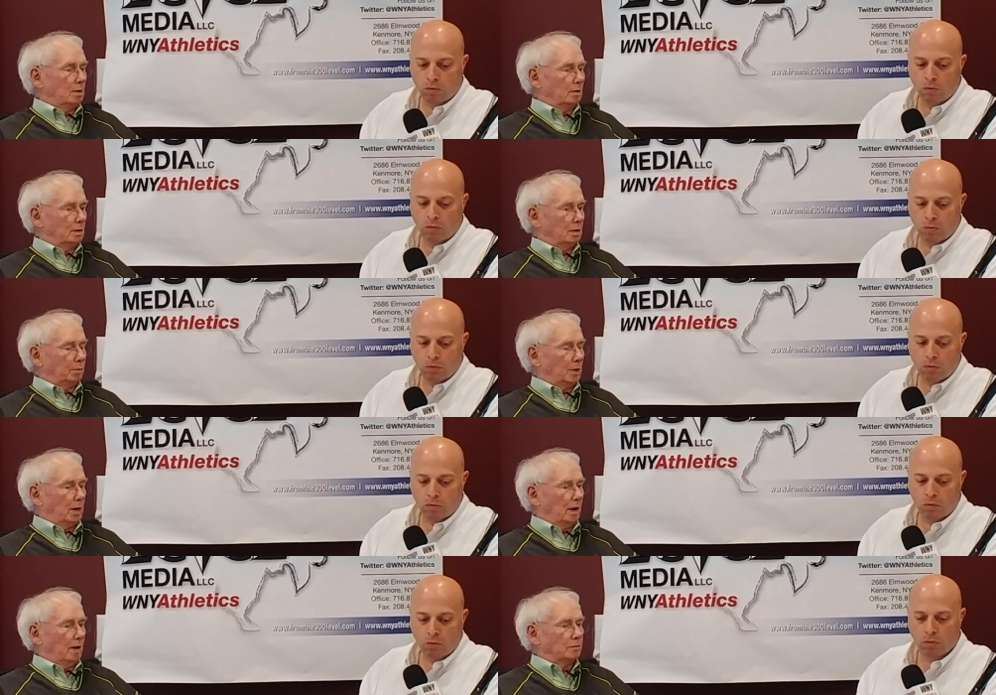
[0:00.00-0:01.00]
Speaker 1: They're in the
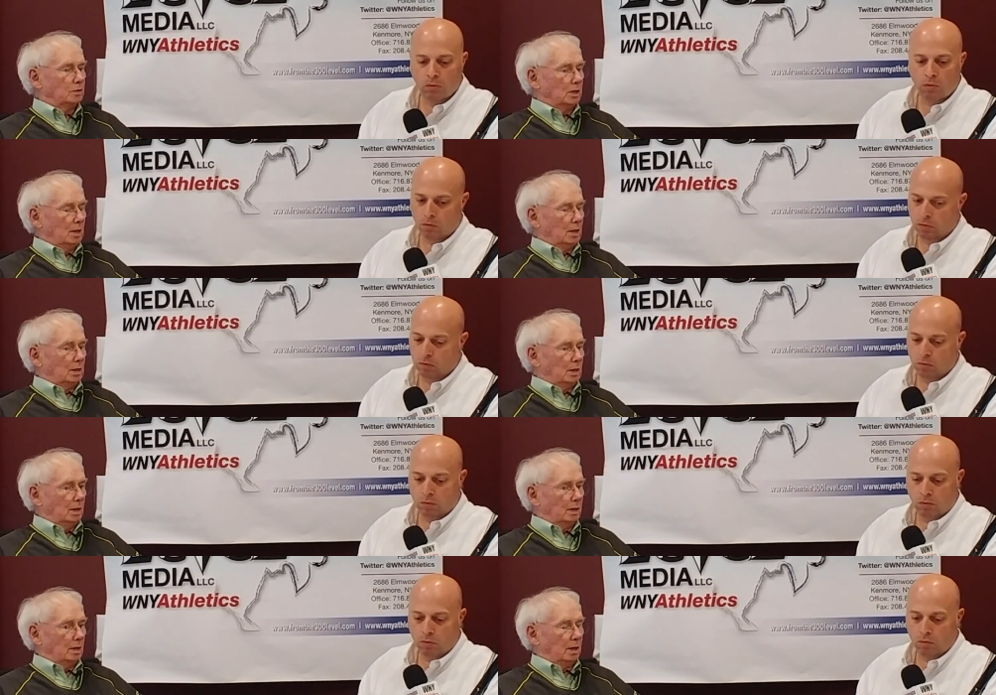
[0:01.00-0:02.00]
playoffs,
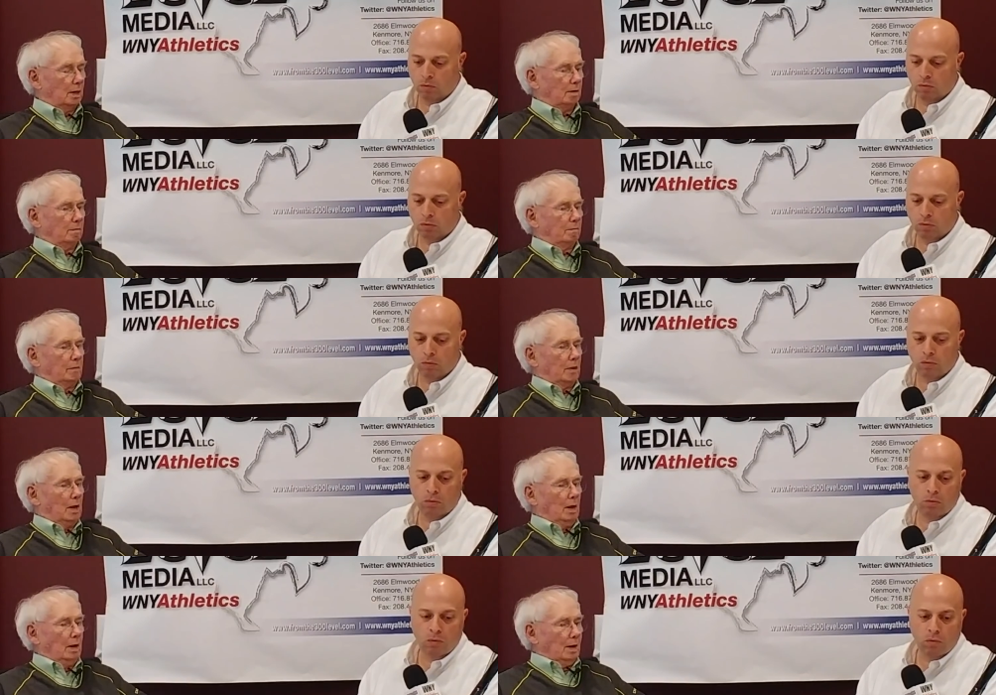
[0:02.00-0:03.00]
and uh,
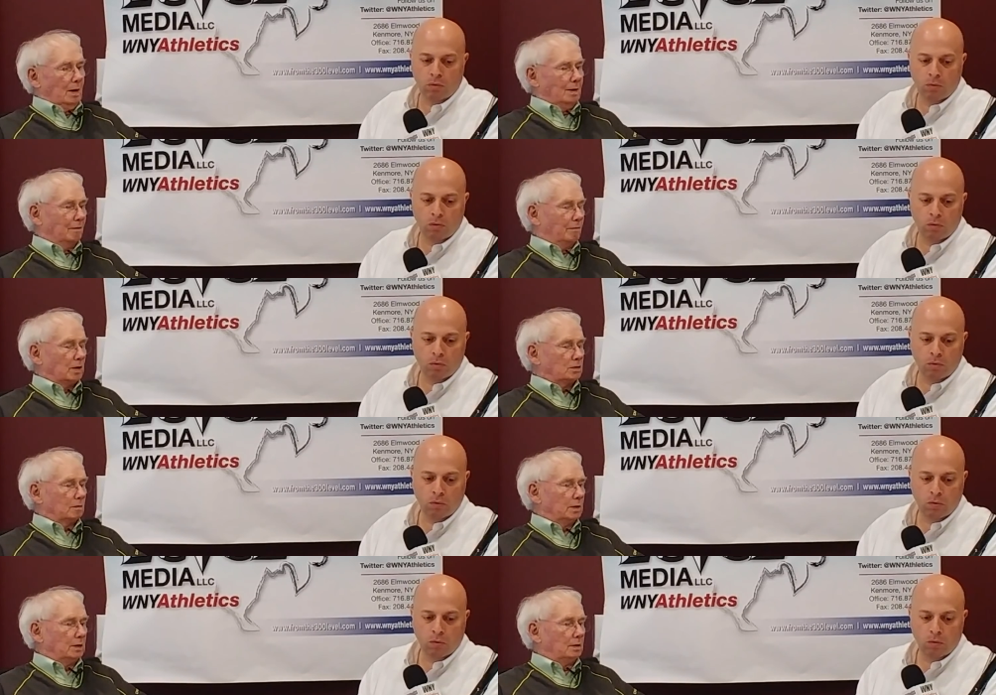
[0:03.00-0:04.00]

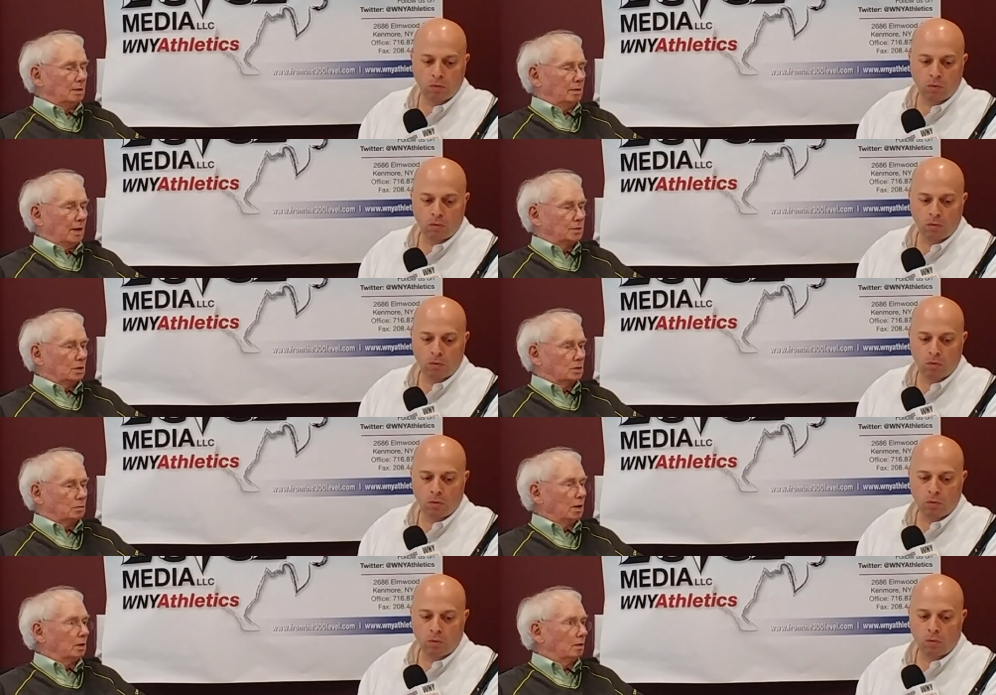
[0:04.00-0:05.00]
defensively, that's the
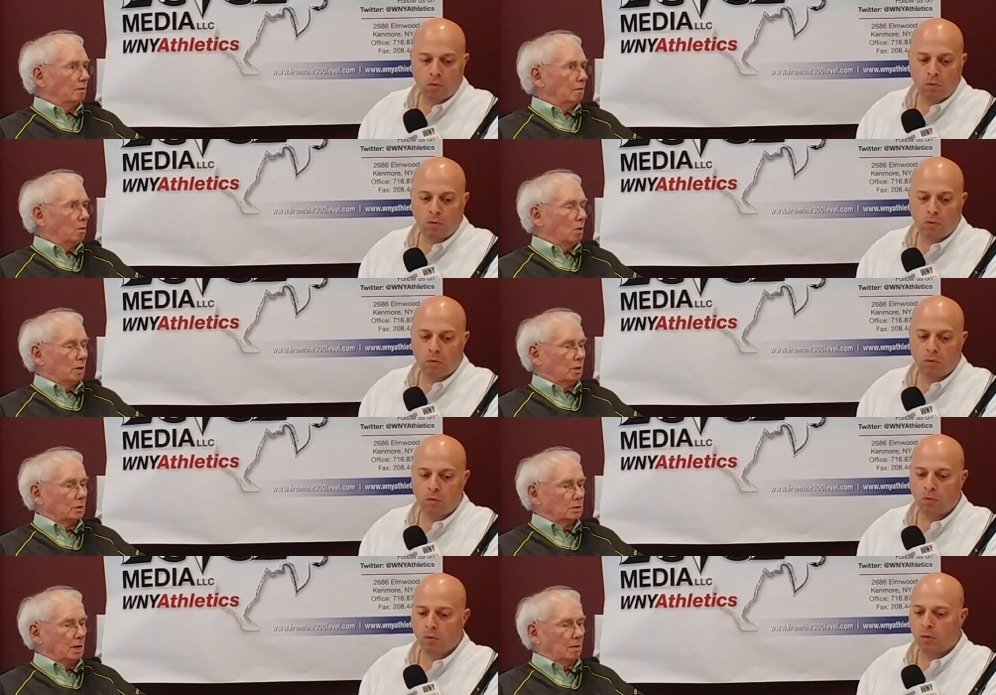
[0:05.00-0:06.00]
strength of the
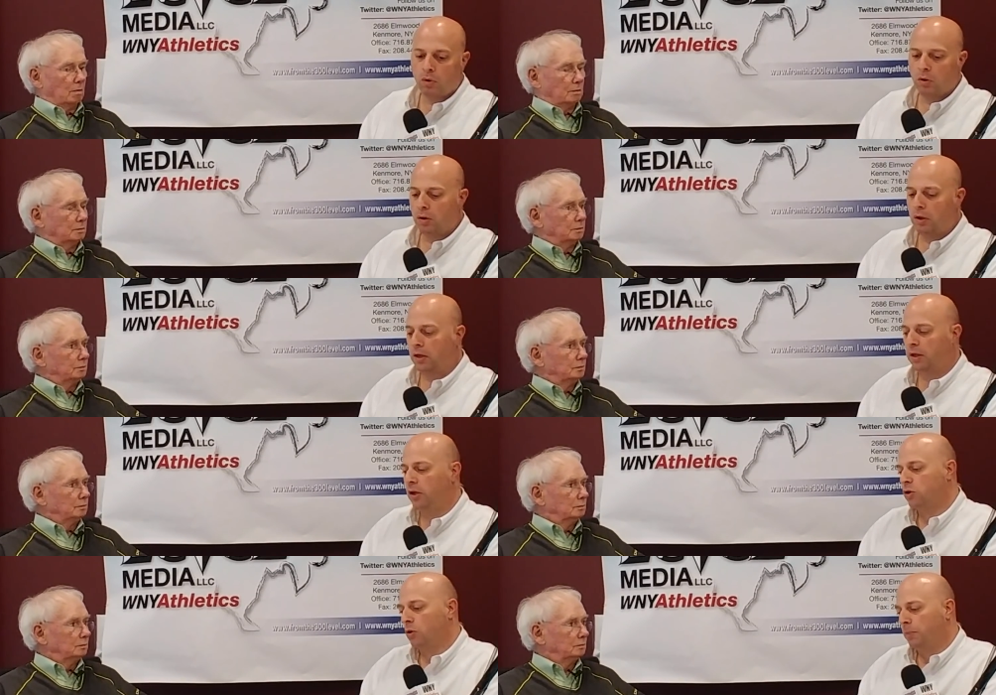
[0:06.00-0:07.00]
Warriors
Speaker 2: now. Yeah,
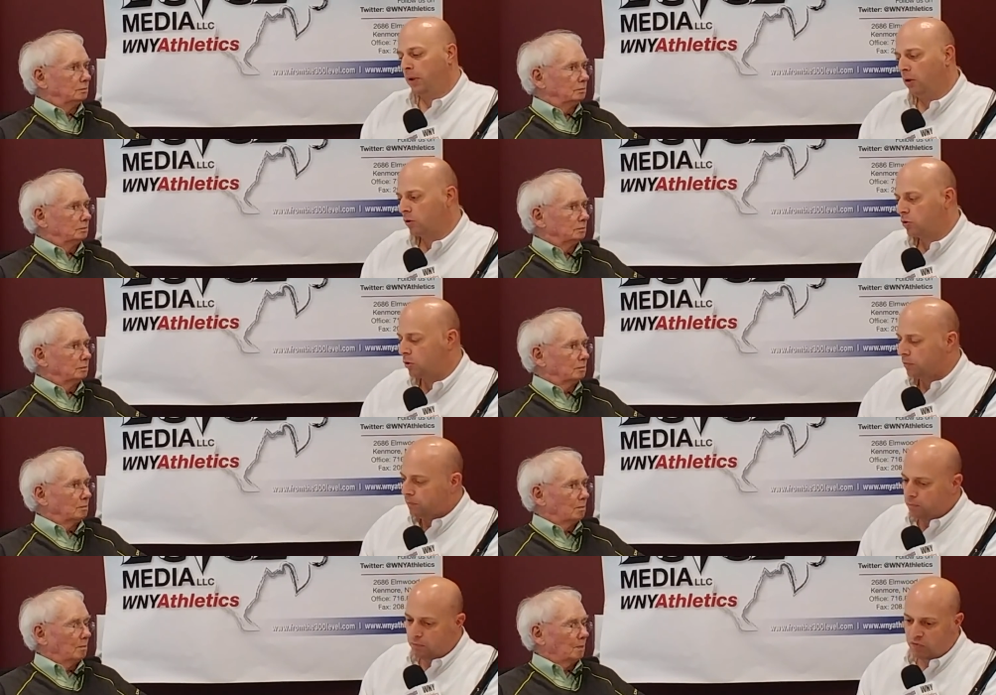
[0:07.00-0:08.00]
Keyshawn Beal should
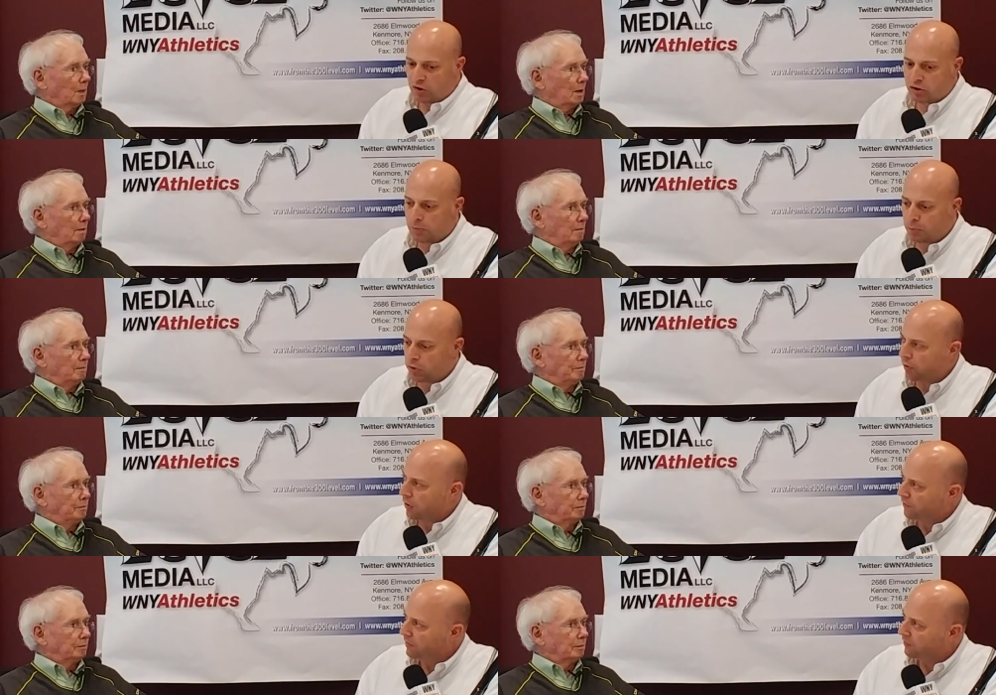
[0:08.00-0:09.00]
finish up with around
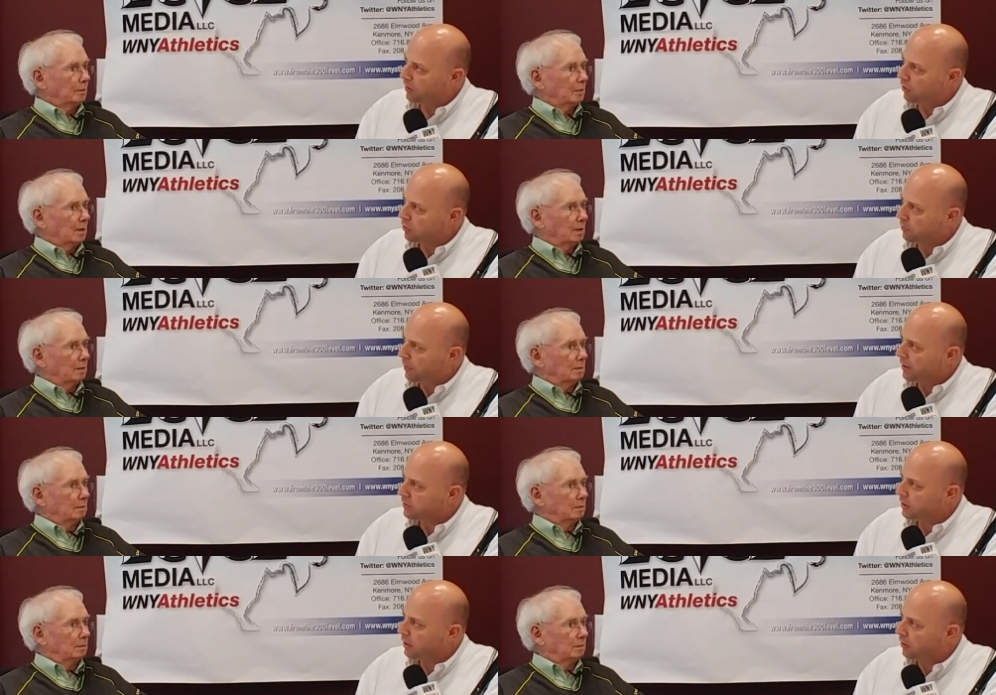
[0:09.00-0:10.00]
1,500
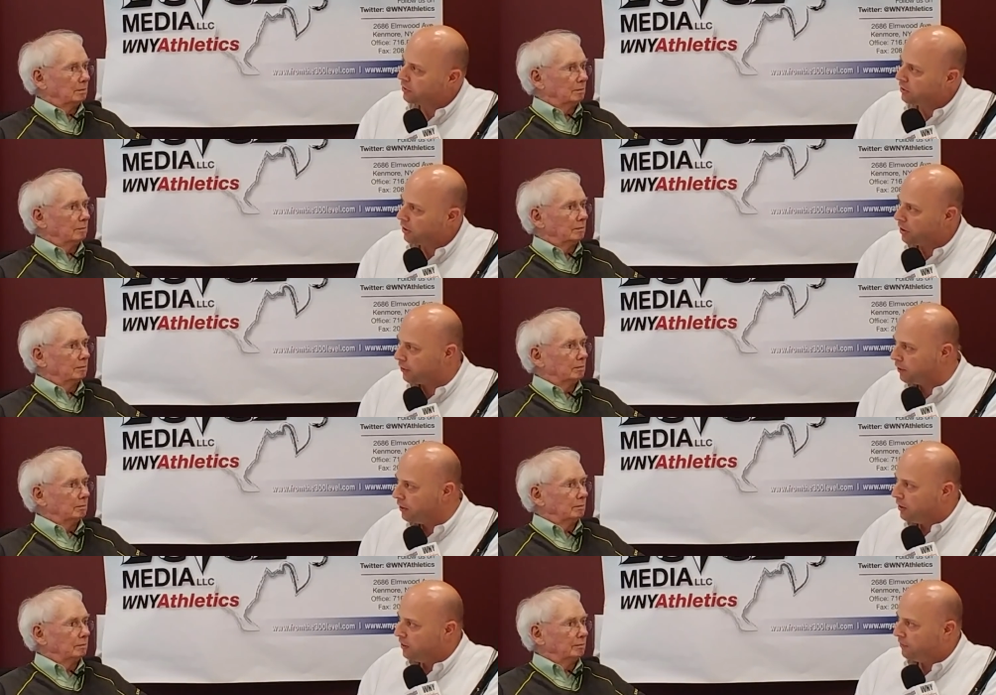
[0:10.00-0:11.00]
passing yards and another
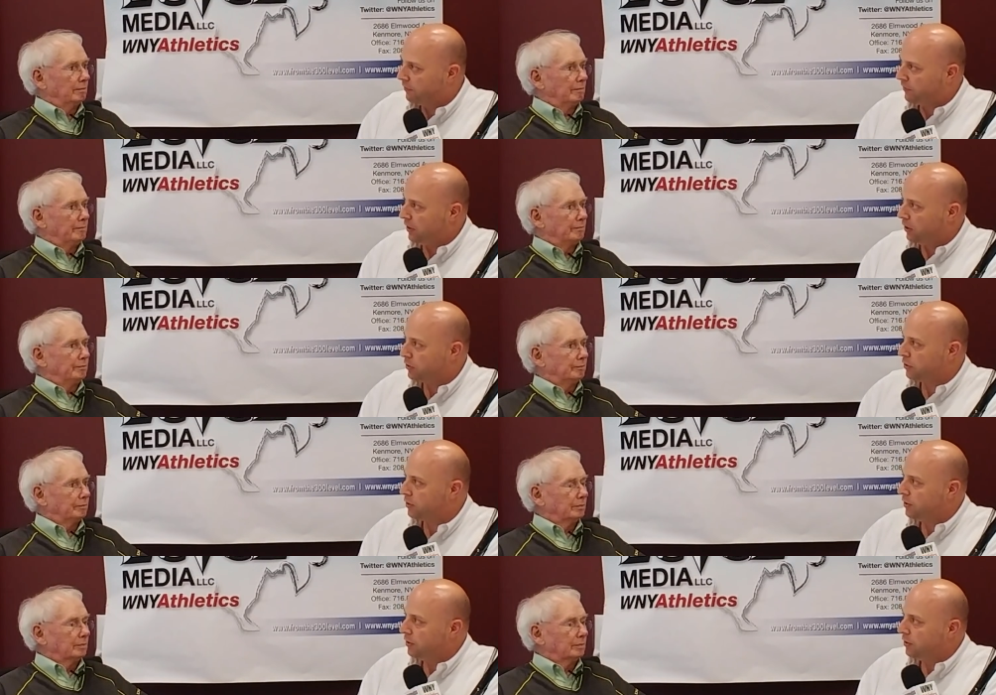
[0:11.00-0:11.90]
1,500